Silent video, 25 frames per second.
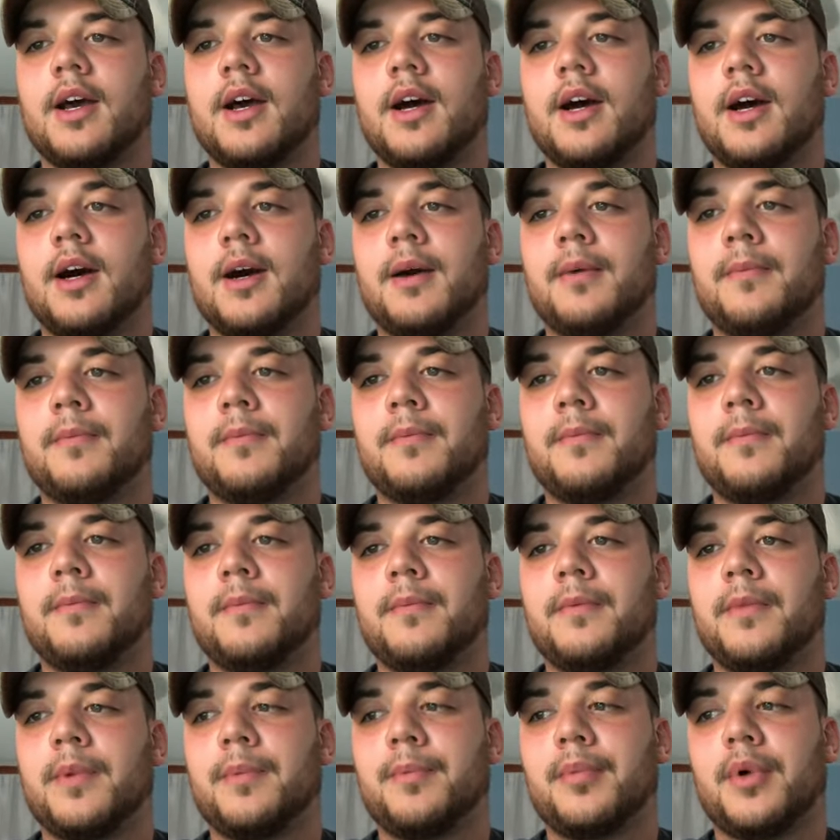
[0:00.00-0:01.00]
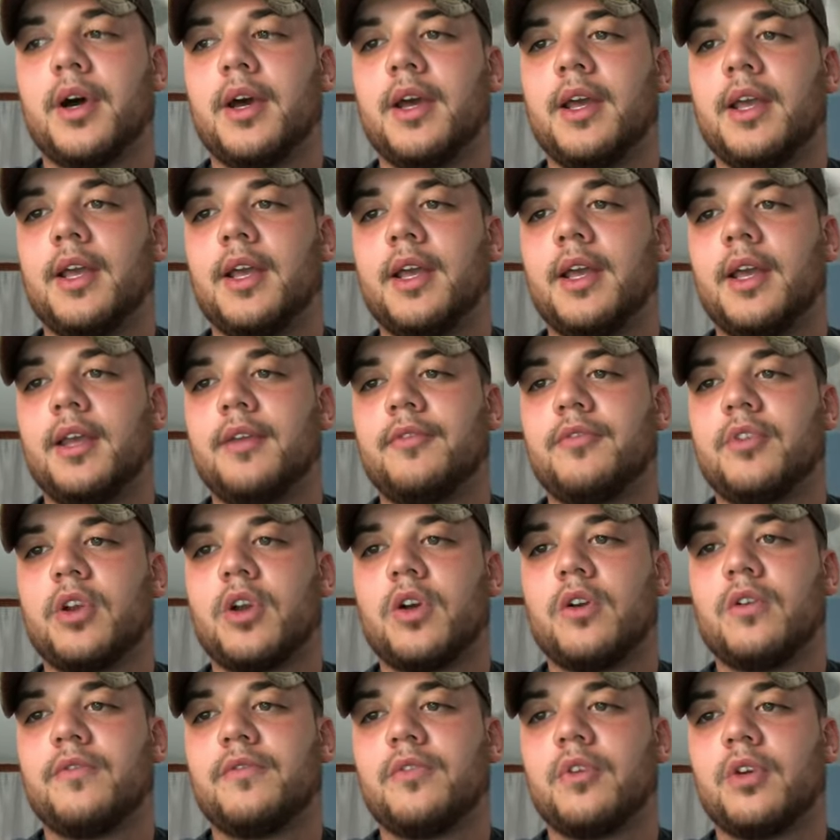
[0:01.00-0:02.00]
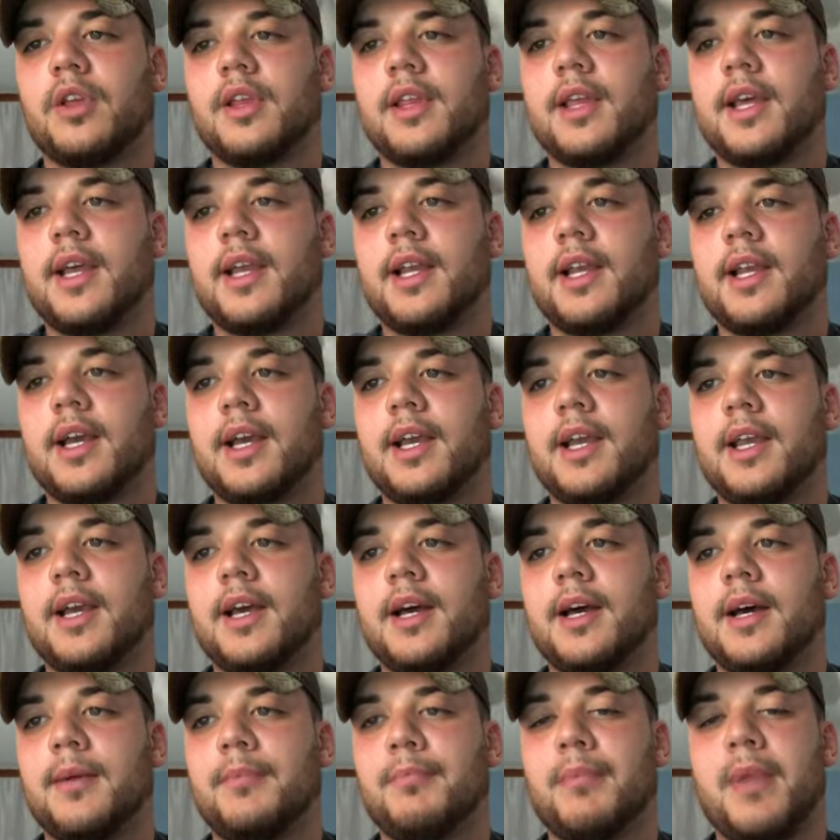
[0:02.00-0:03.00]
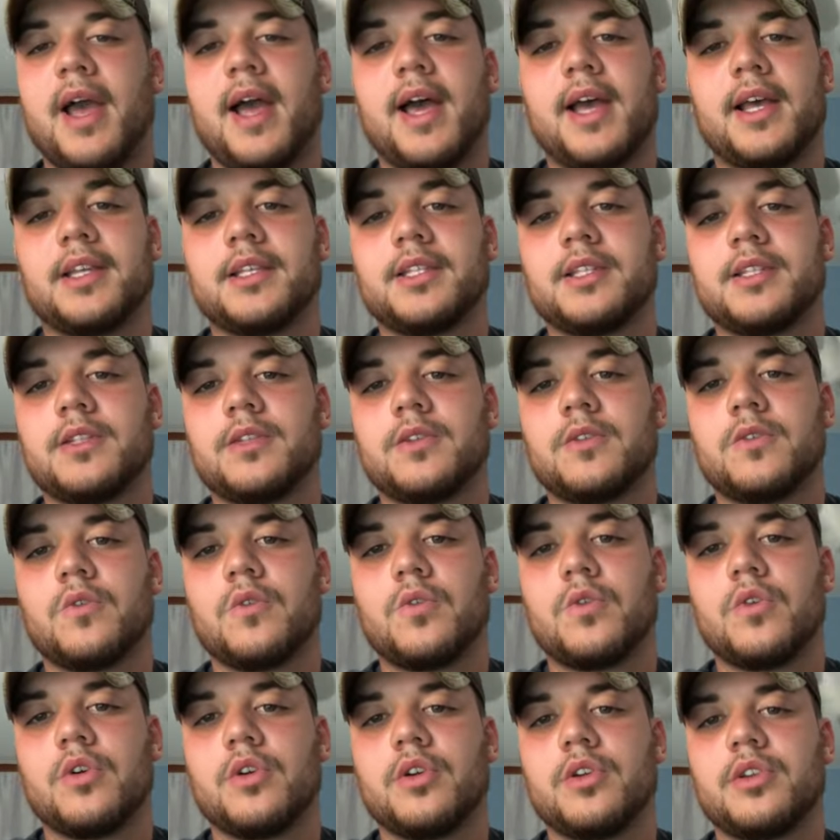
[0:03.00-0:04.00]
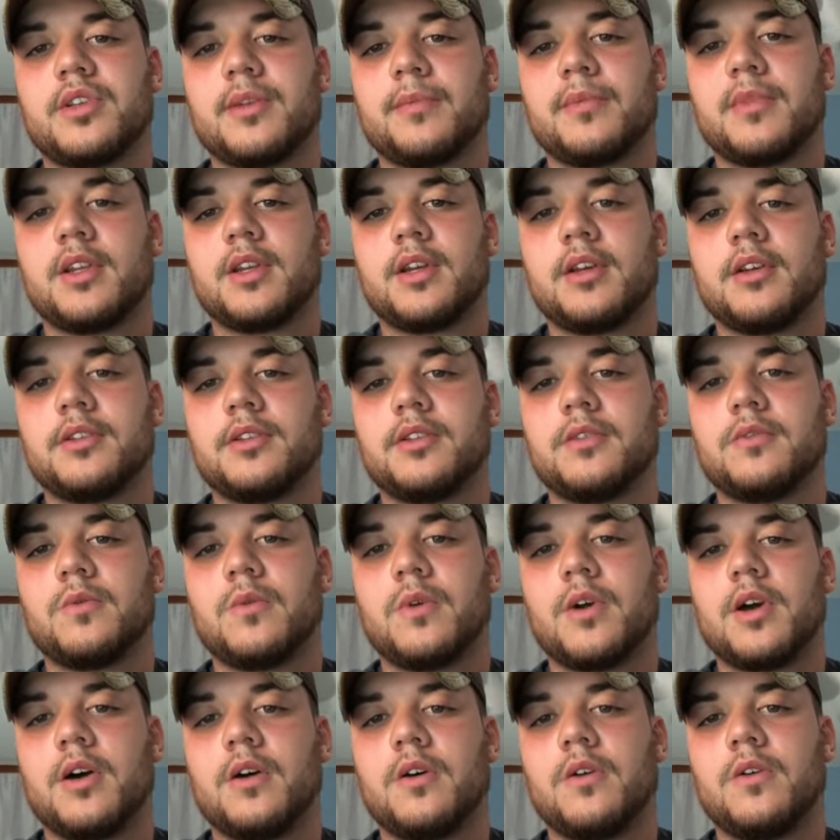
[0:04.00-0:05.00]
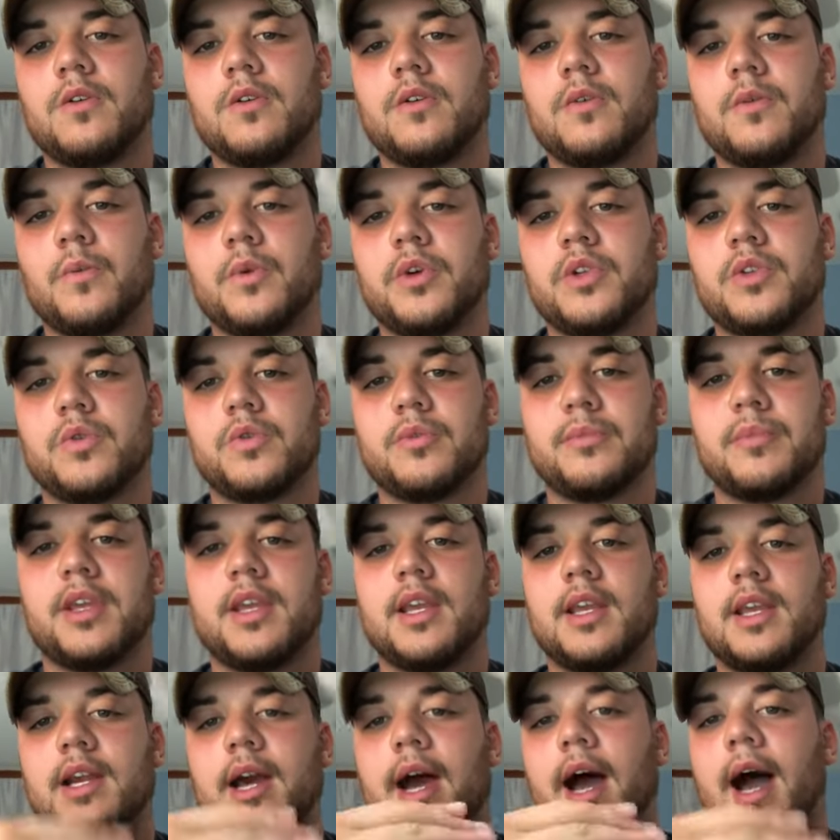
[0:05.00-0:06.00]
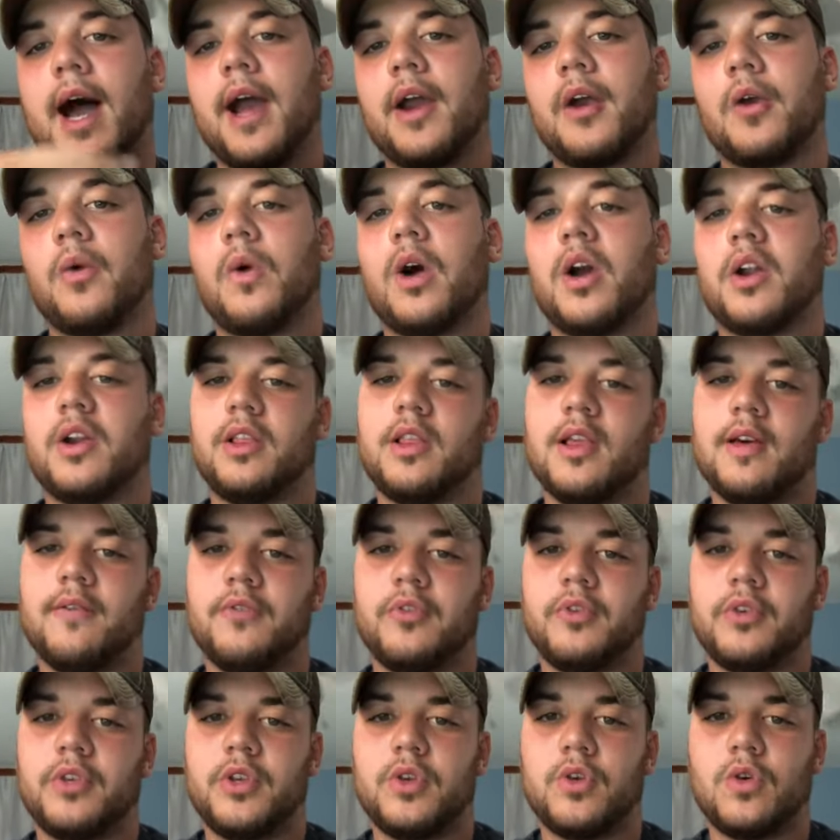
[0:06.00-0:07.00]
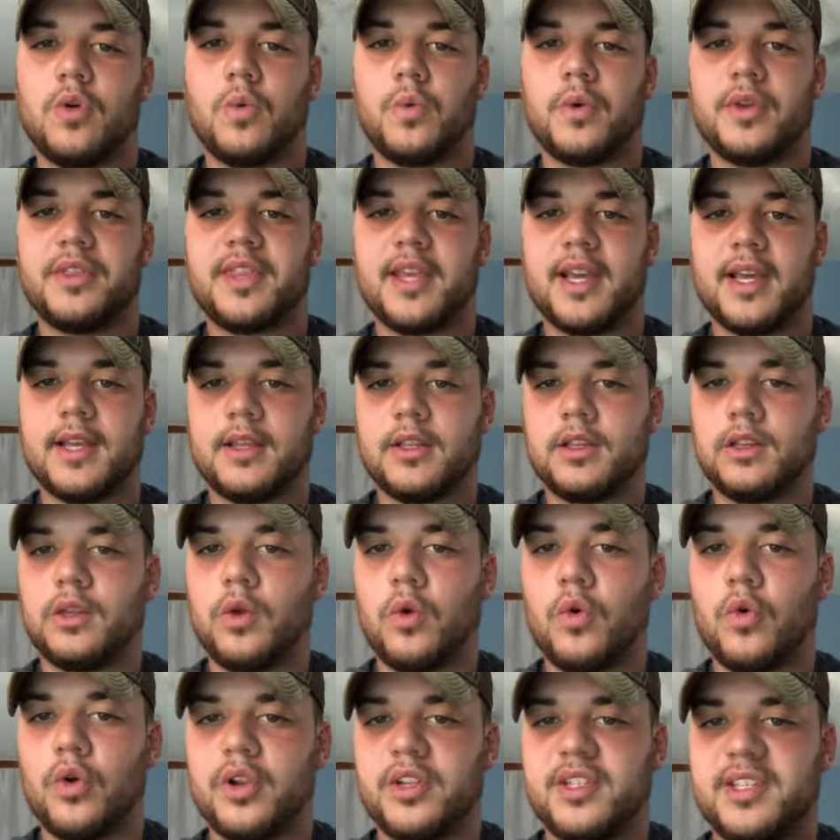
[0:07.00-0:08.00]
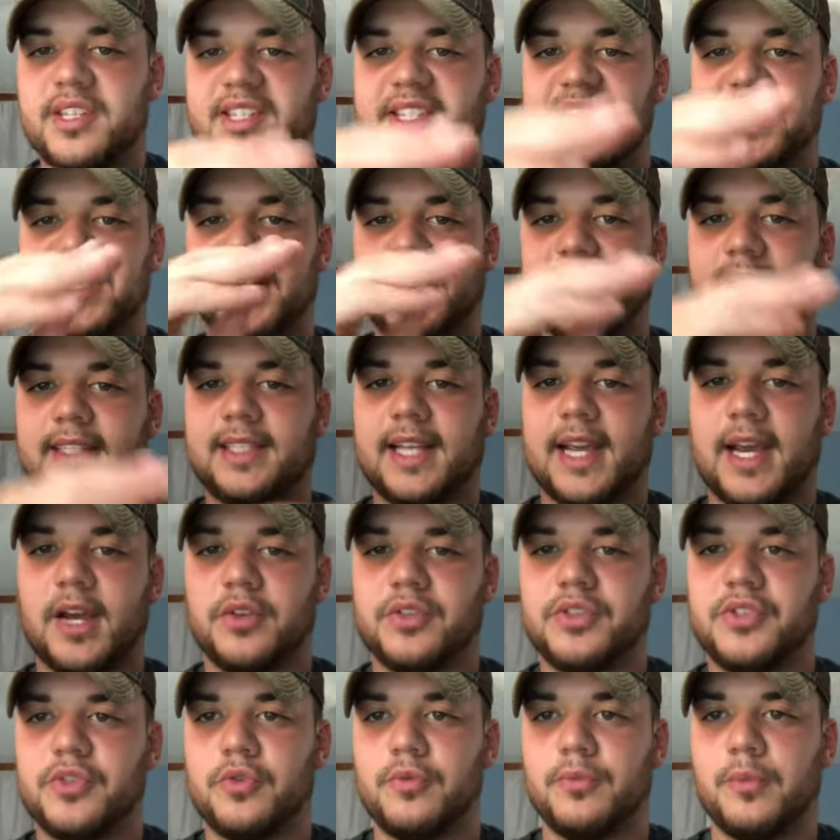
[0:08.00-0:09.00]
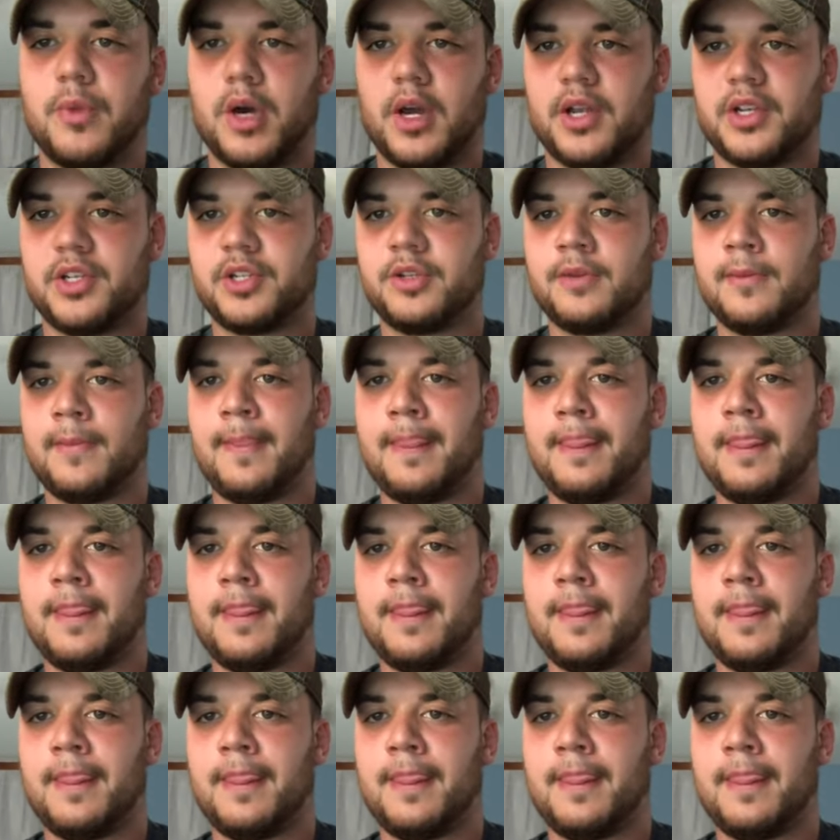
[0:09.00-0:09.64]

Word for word: Um, but if you're going for like a uh, bass or something else as well, which would be in a higher water level, you don't want that lure to sink down too much.